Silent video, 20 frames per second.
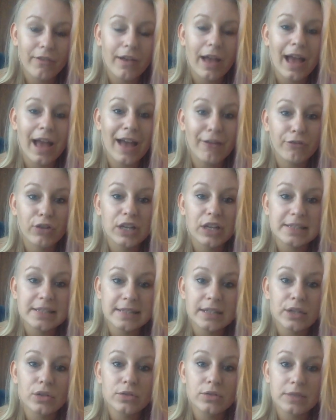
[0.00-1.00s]
every
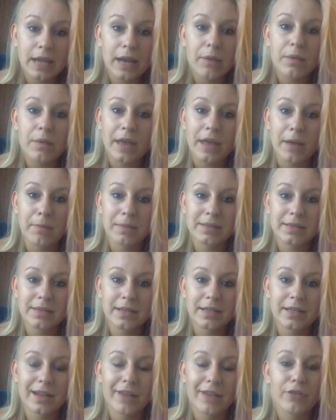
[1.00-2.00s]
single day without missing
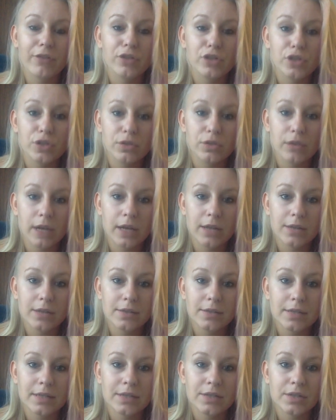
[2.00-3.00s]
a day for 2
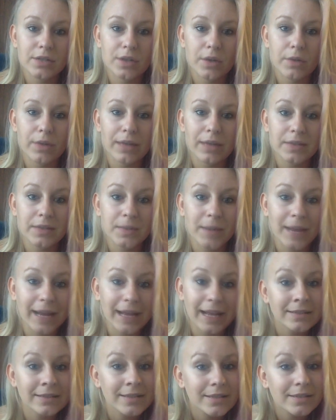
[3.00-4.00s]
years. And so that's why I
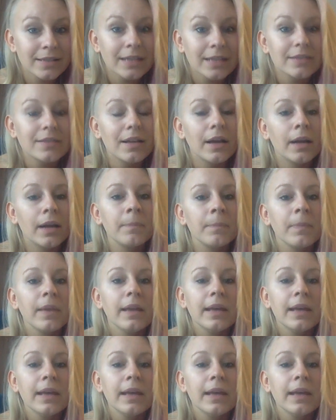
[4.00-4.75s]
hit Success Club.